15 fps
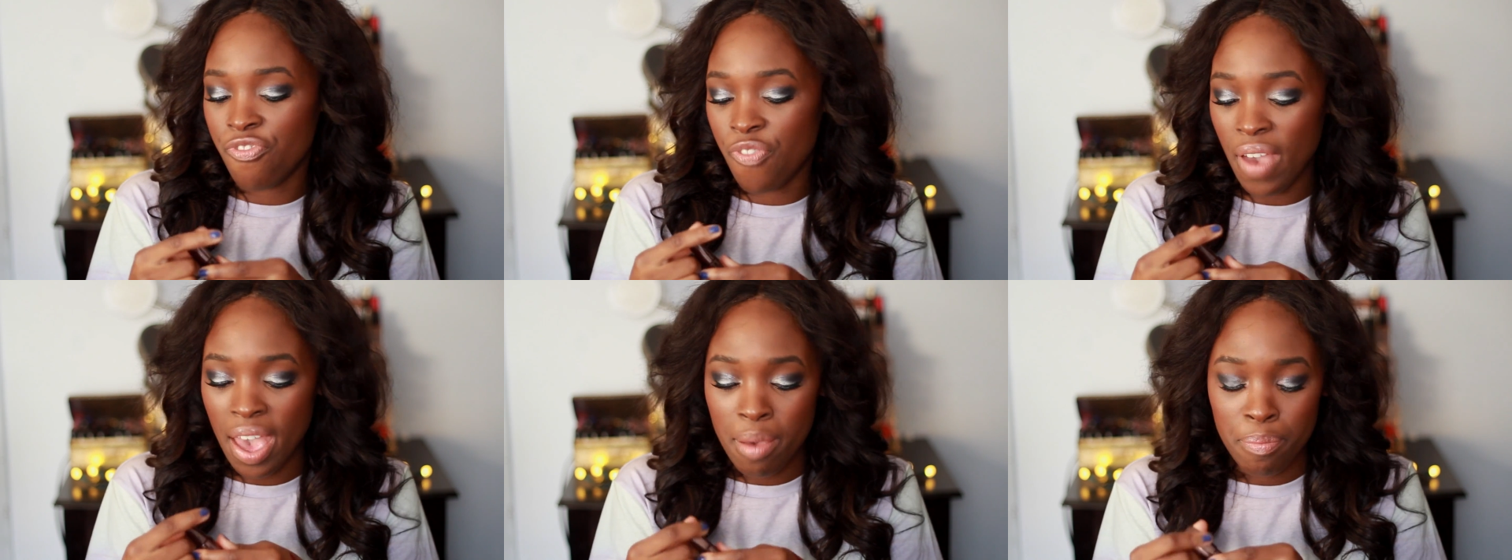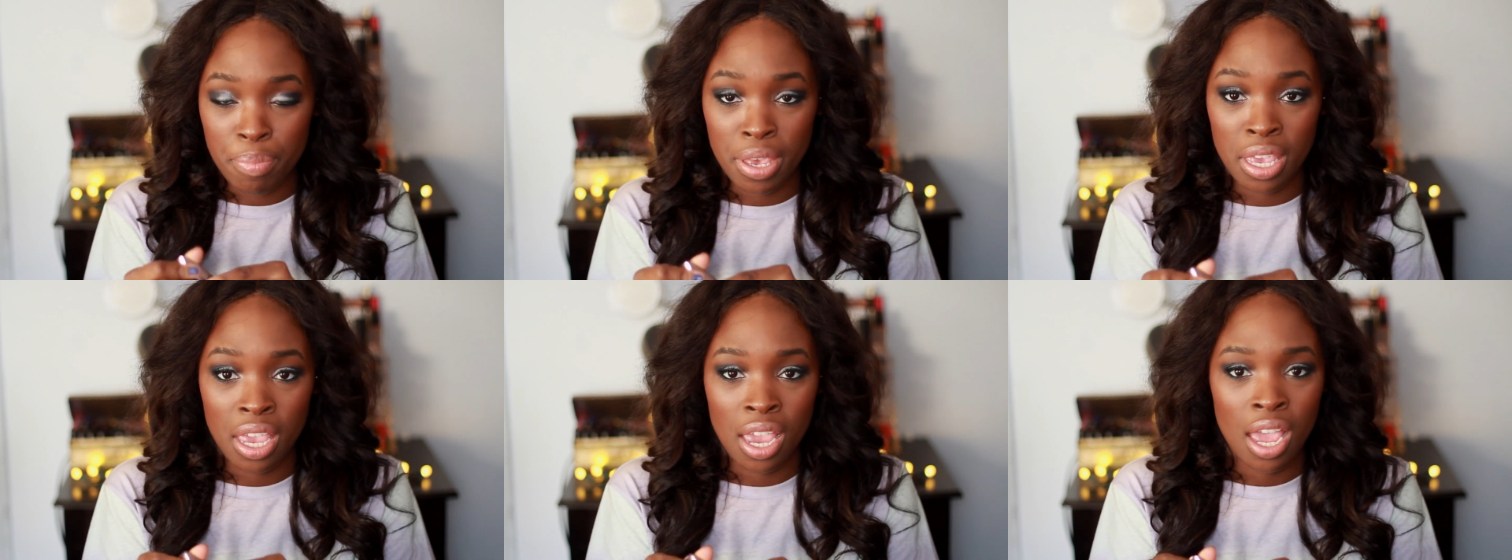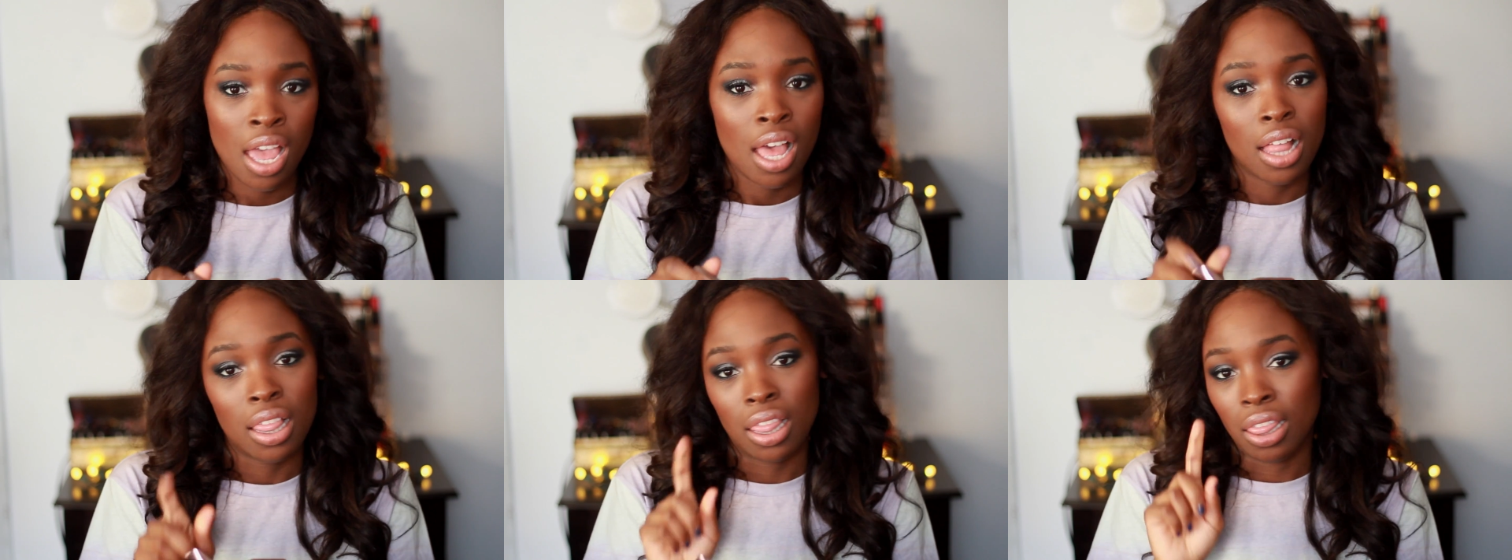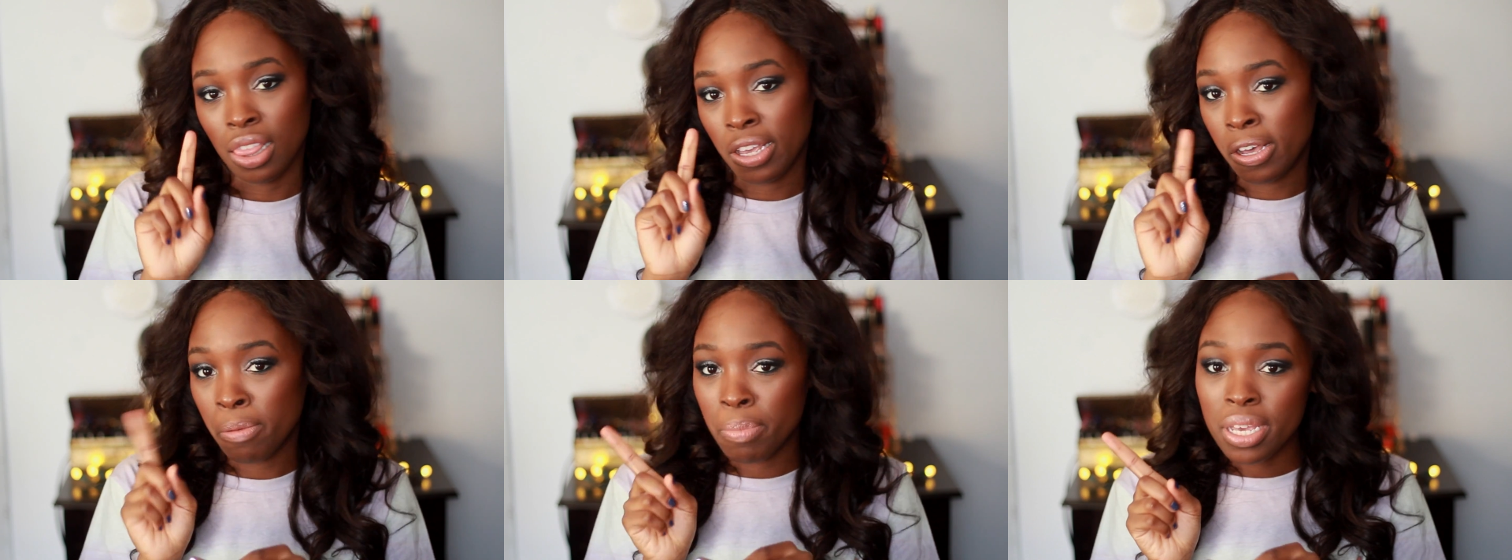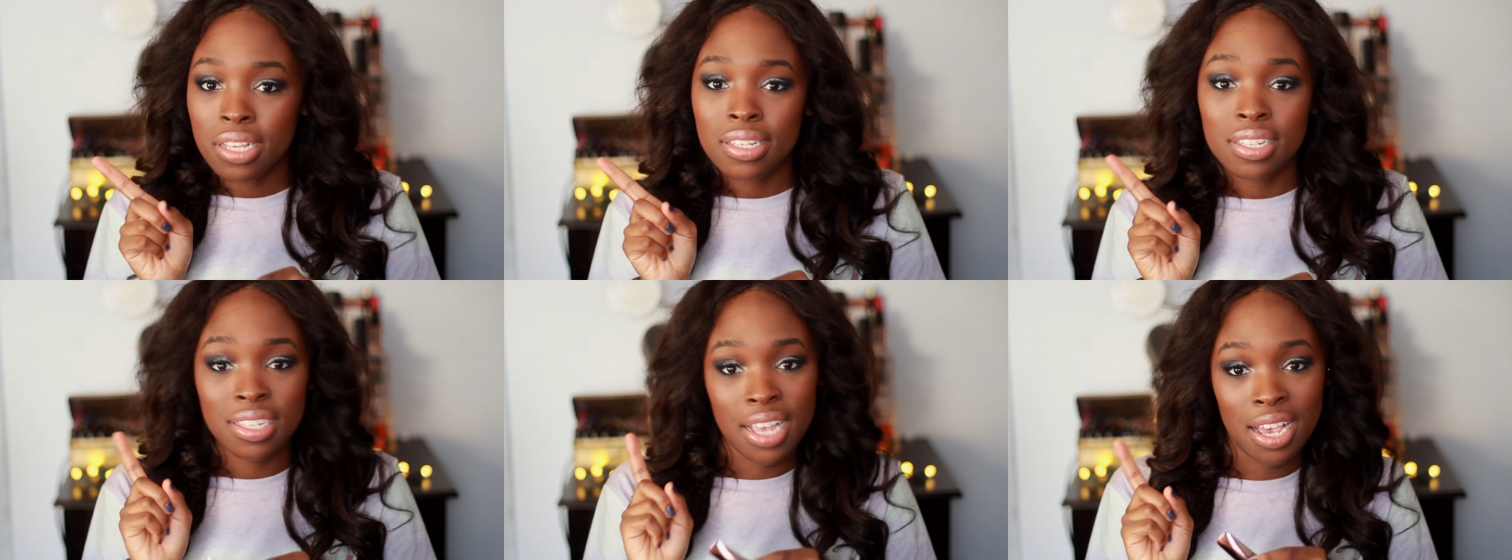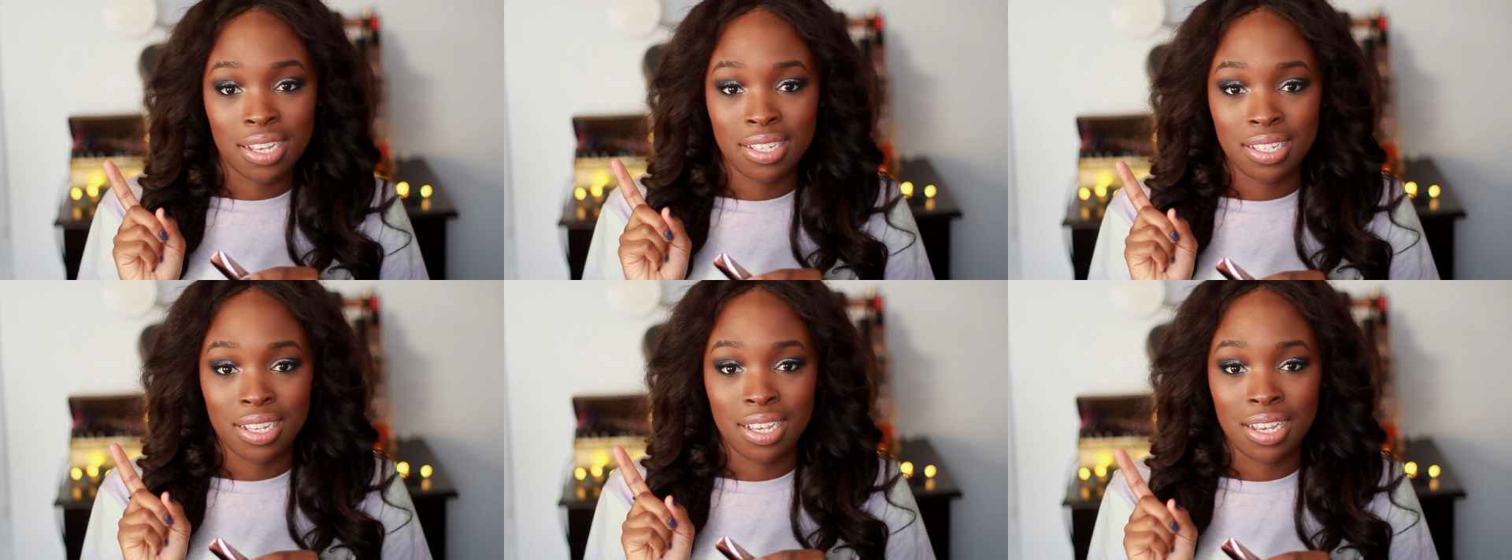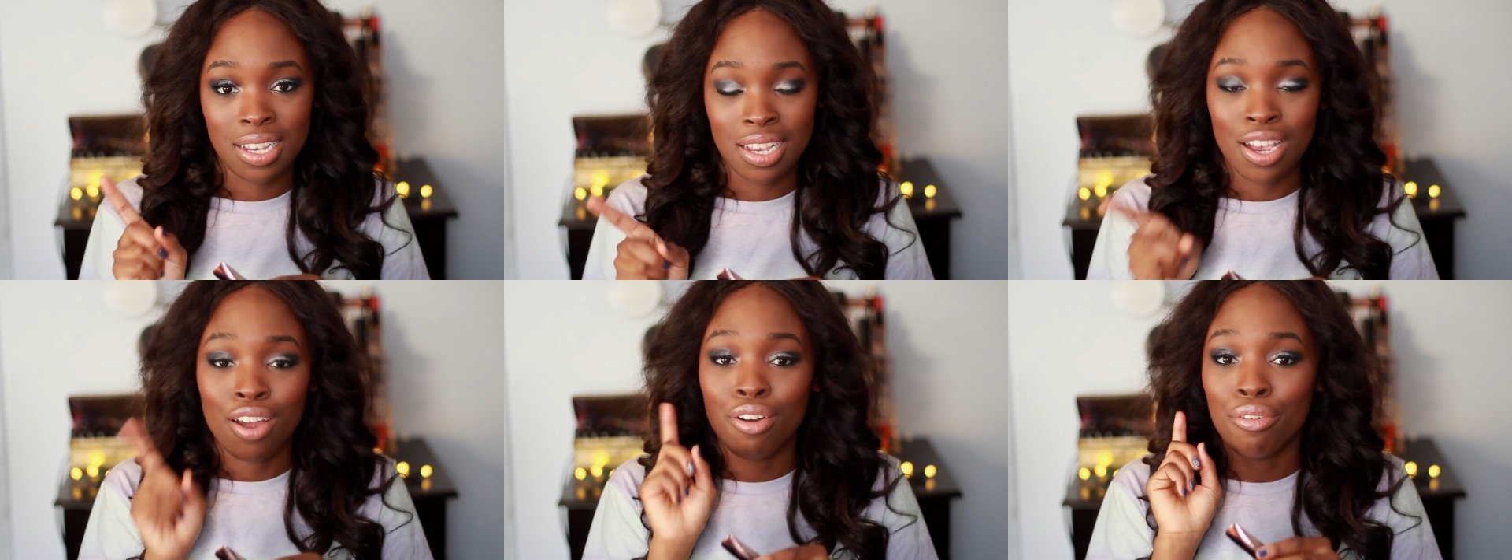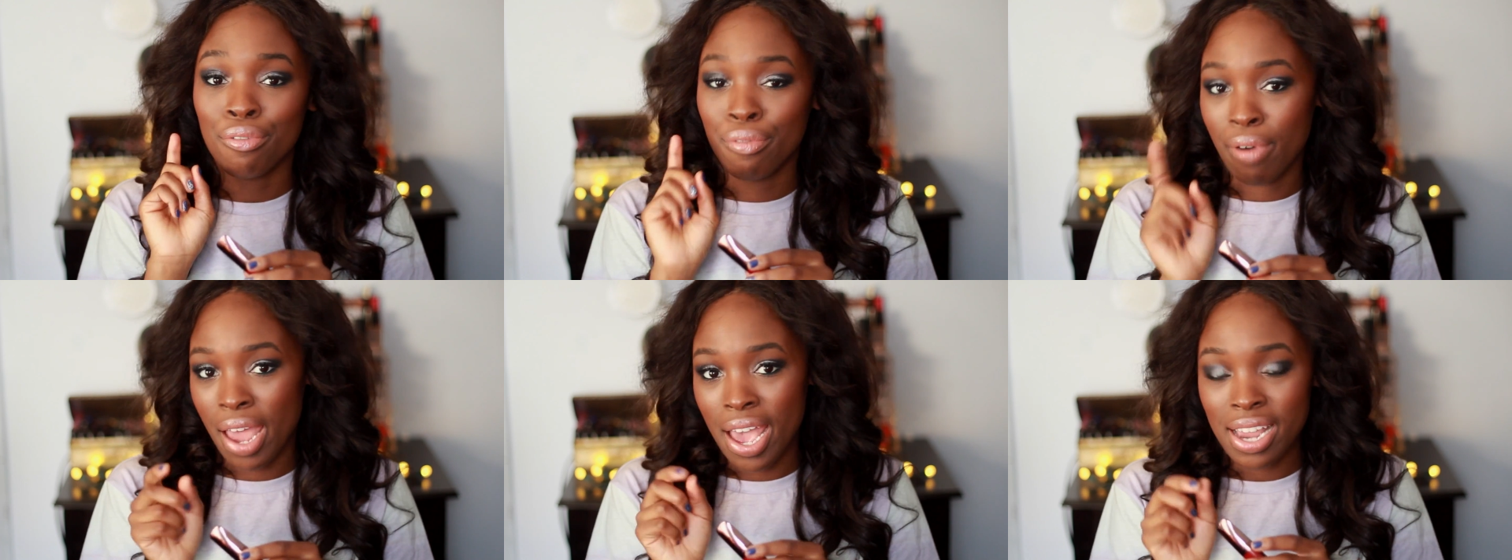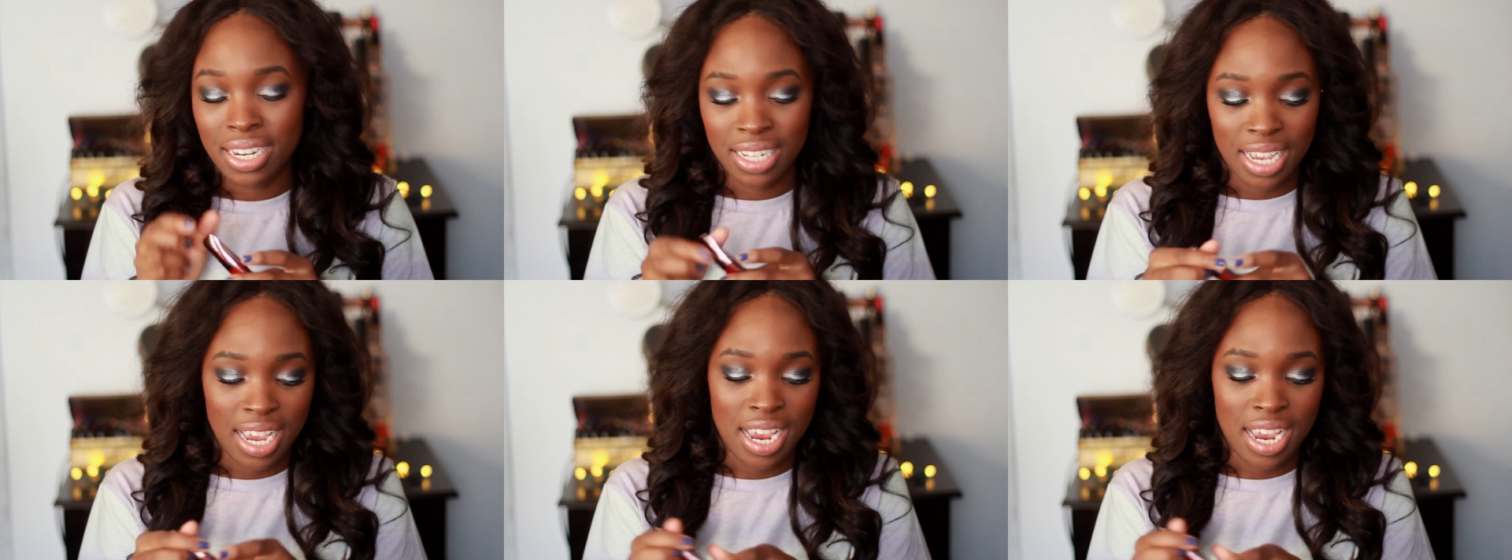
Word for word: vampy, little bit sexy red.